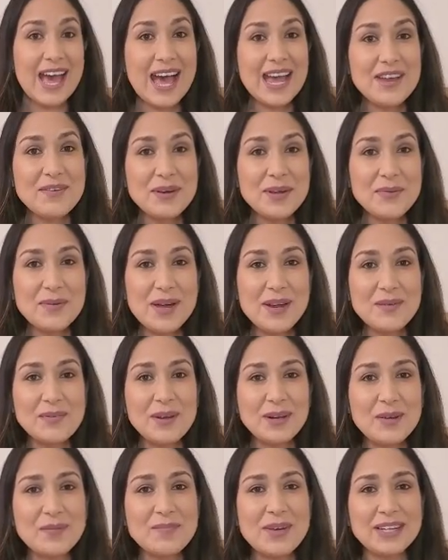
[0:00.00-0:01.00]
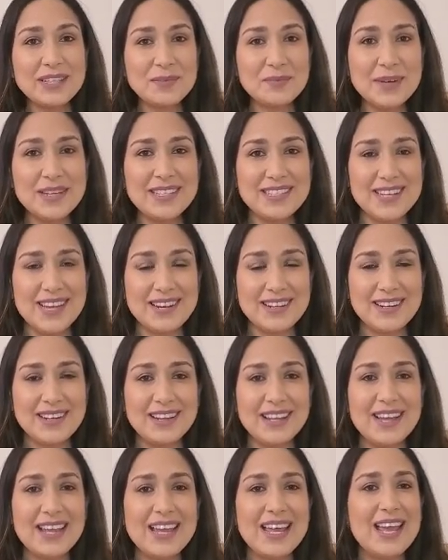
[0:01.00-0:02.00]
Hi everyone, welcome back to my
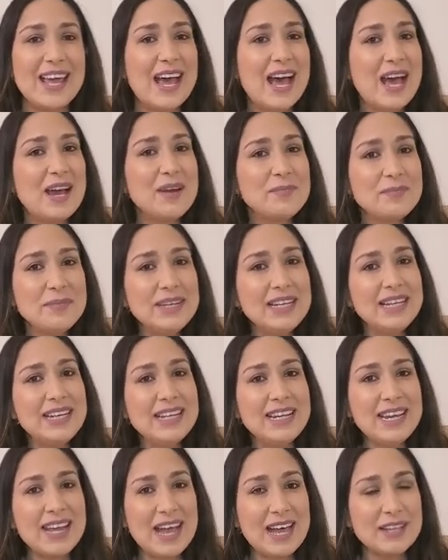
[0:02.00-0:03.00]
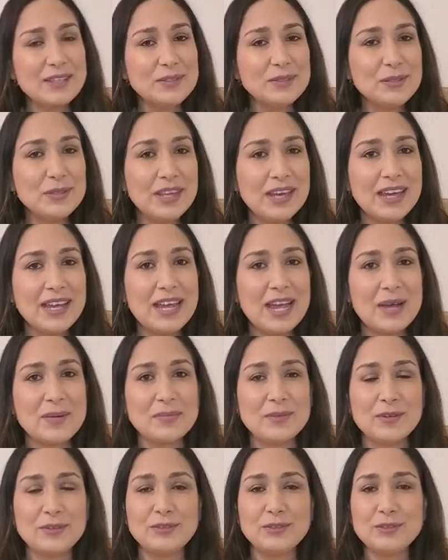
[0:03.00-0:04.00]
channel. I'm Mily and today
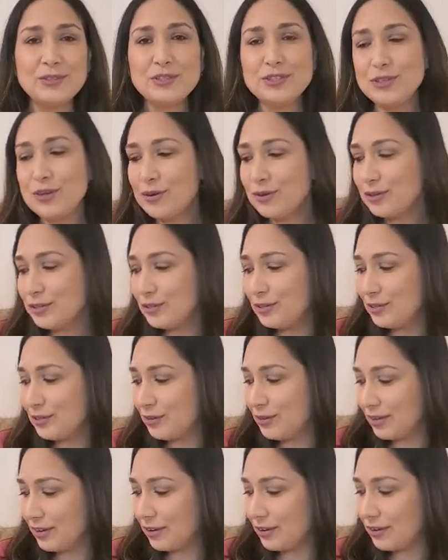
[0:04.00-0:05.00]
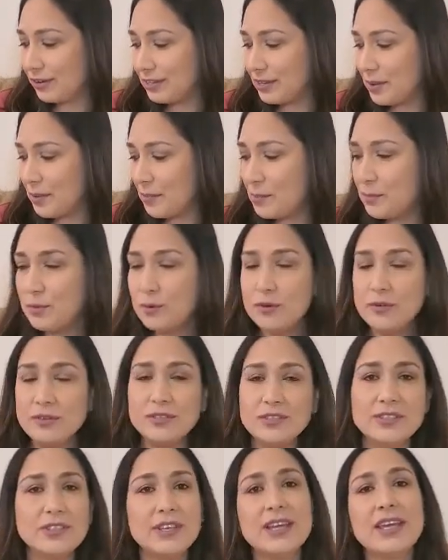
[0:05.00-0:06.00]
I'm going to show you all the
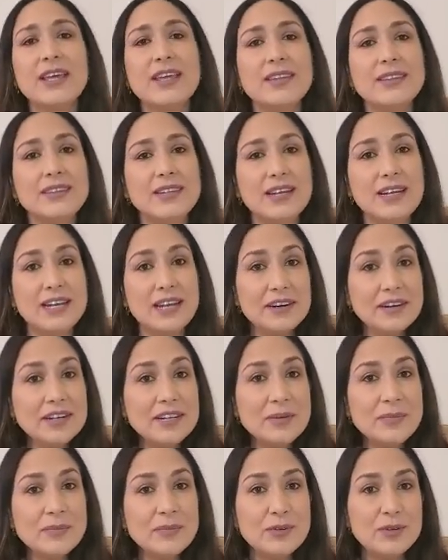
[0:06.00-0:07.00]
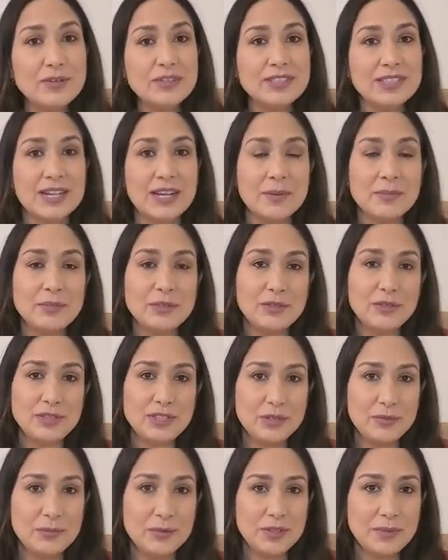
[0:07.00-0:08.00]
books, the learning books that I'm
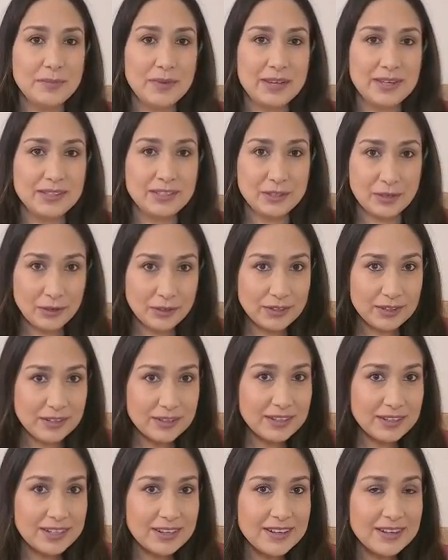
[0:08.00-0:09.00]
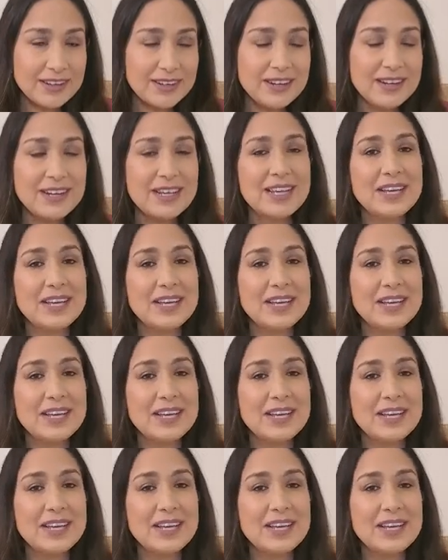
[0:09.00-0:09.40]
using with my toddler girl.